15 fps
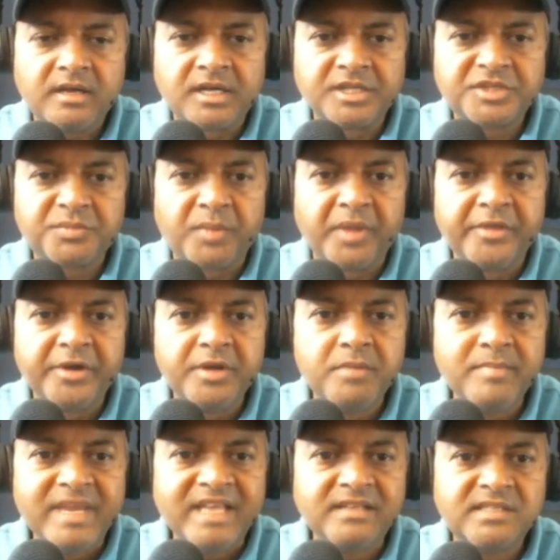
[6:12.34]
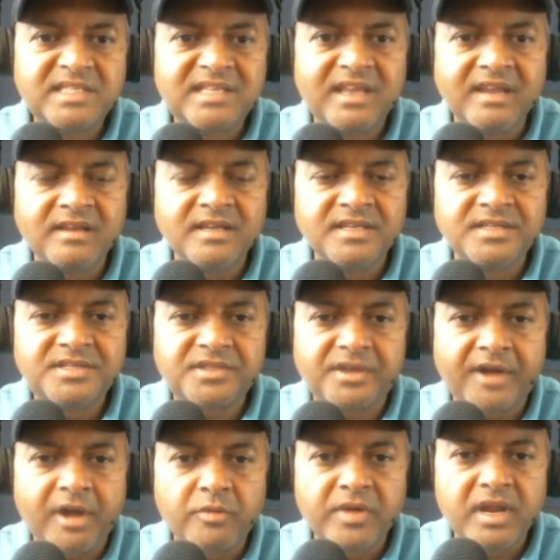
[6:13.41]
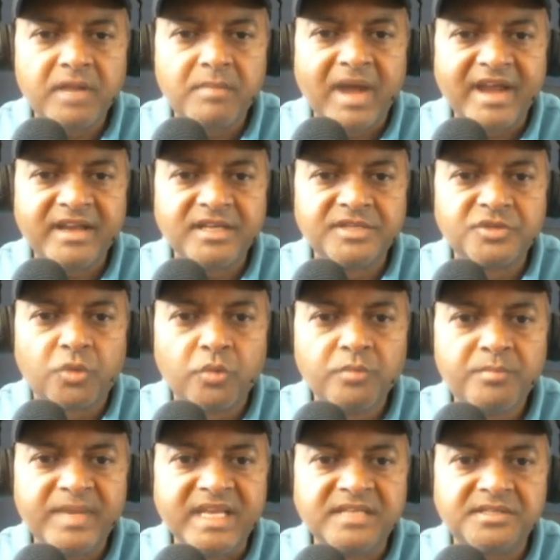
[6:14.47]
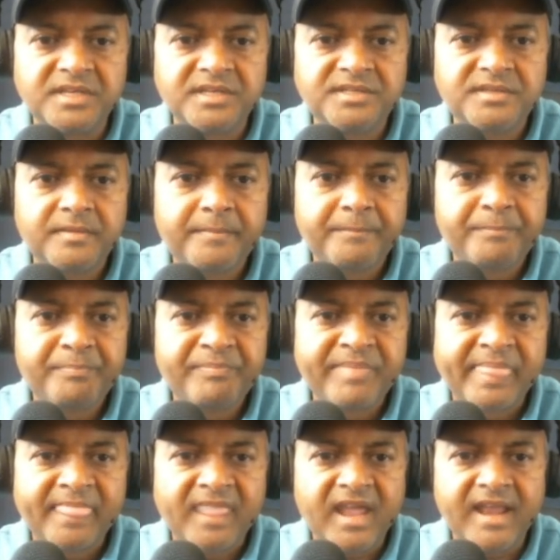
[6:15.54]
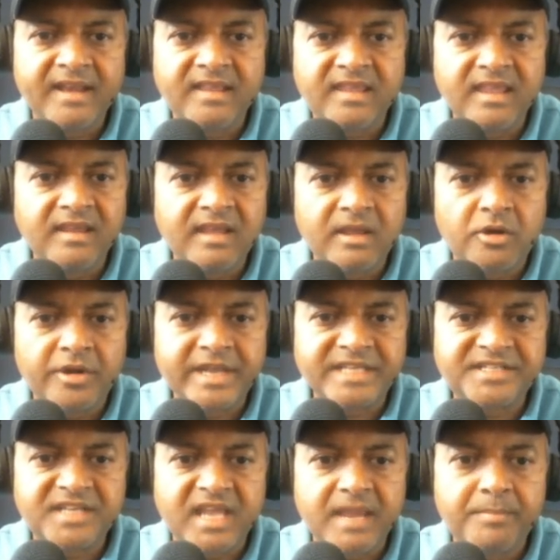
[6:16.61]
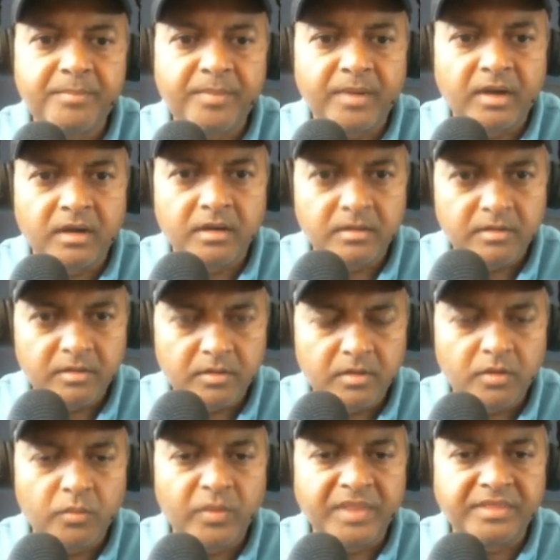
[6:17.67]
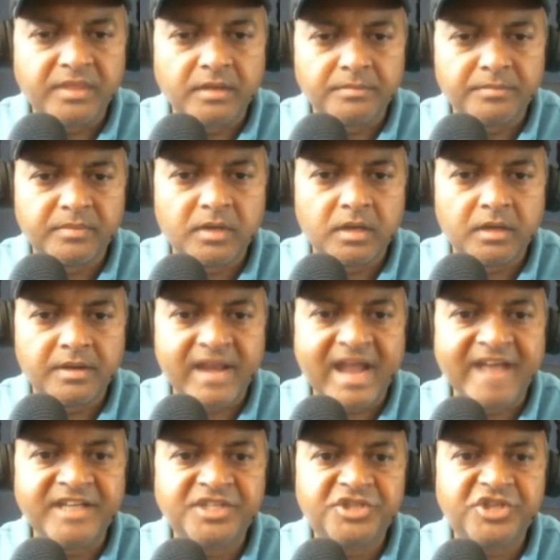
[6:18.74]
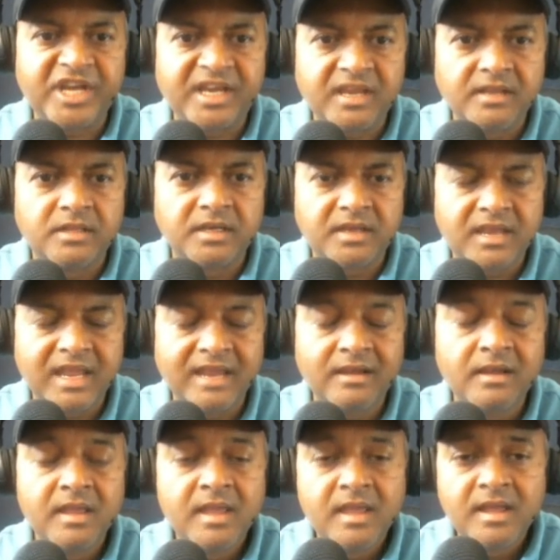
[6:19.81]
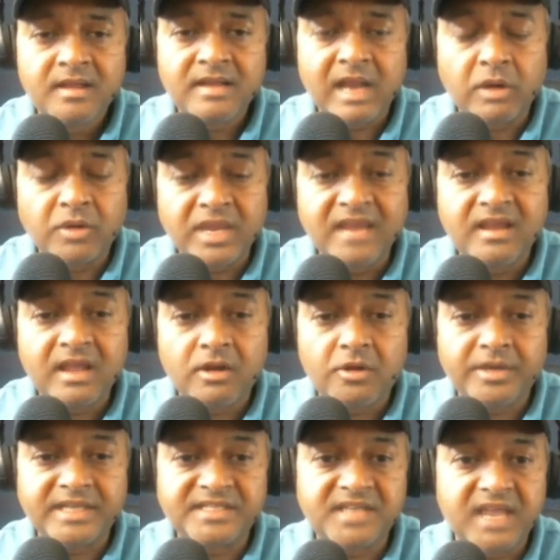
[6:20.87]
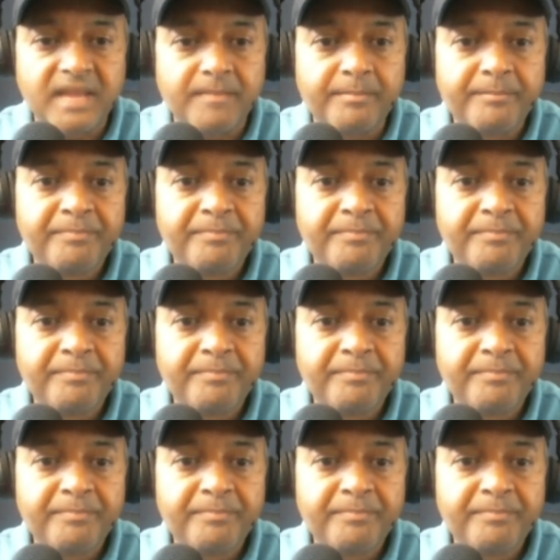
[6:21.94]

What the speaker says: Smothered means king is surrounded by his own pieces and king cannot escape with the knight checking the king. Now king cannot escape.